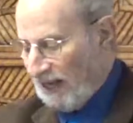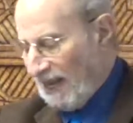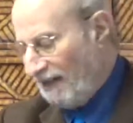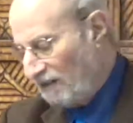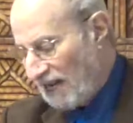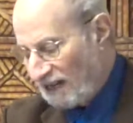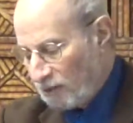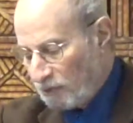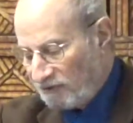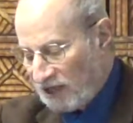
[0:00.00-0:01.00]
and attacked
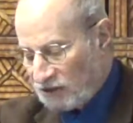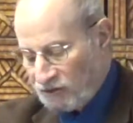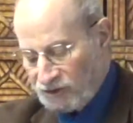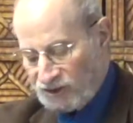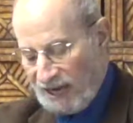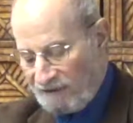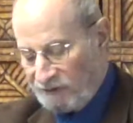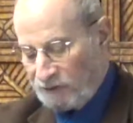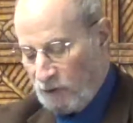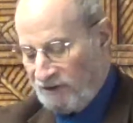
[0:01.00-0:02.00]
the professional staff
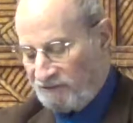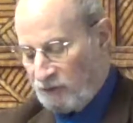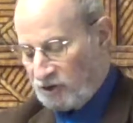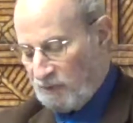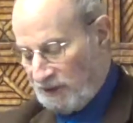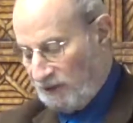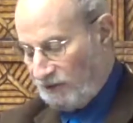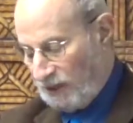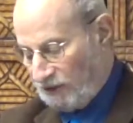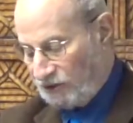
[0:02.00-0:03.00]
of law enforcement and
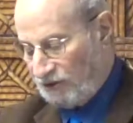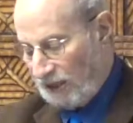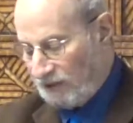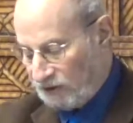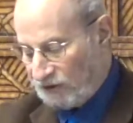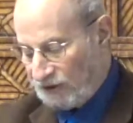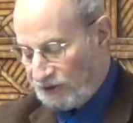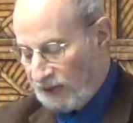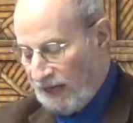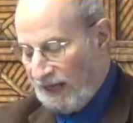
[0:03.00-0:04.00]
intelligence
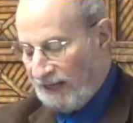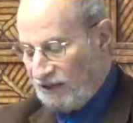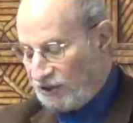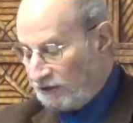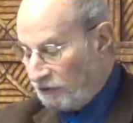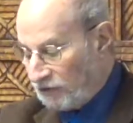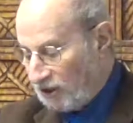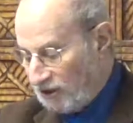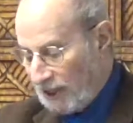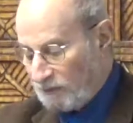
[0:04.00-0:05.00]
agencies. He signals
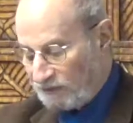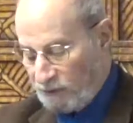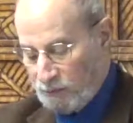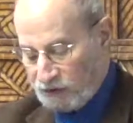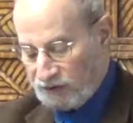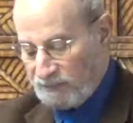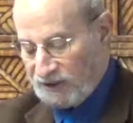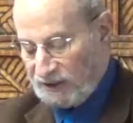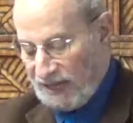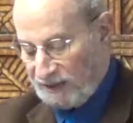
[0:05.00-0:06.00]
contempt for Muslims
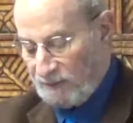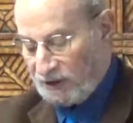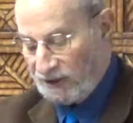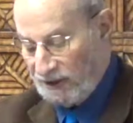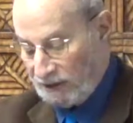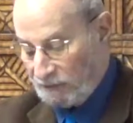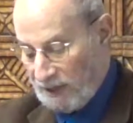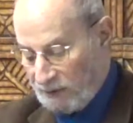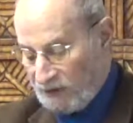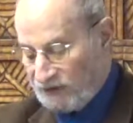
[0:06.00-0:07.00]
and Latin American
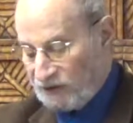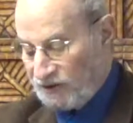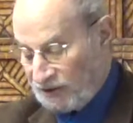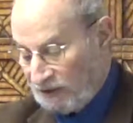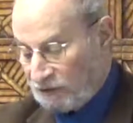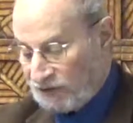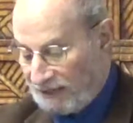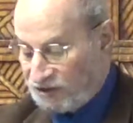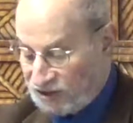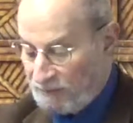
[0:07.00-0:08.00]
immigrants and singles
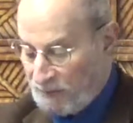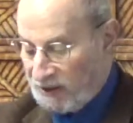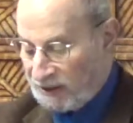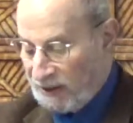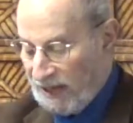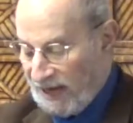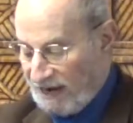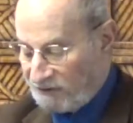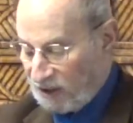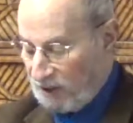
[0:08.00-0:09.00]
out some
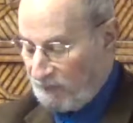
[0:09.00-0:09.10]
African